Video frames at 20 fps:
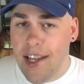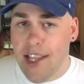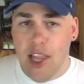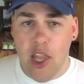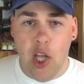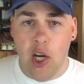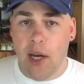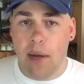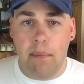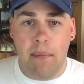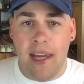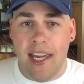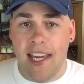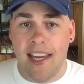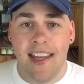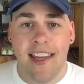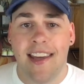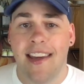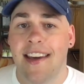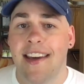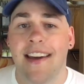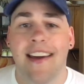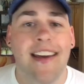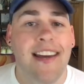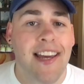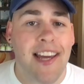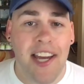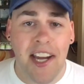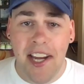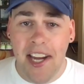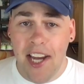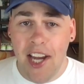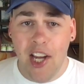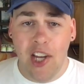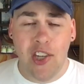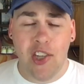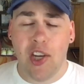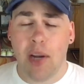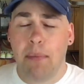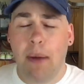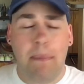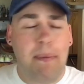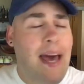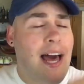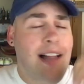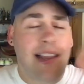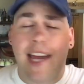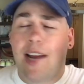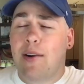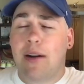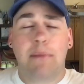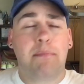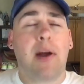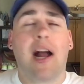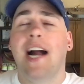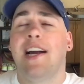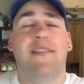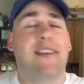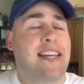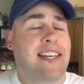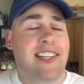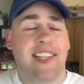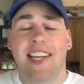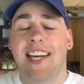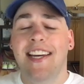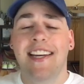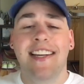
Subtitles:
Look at me. Je m'appelle Erin Brockovich.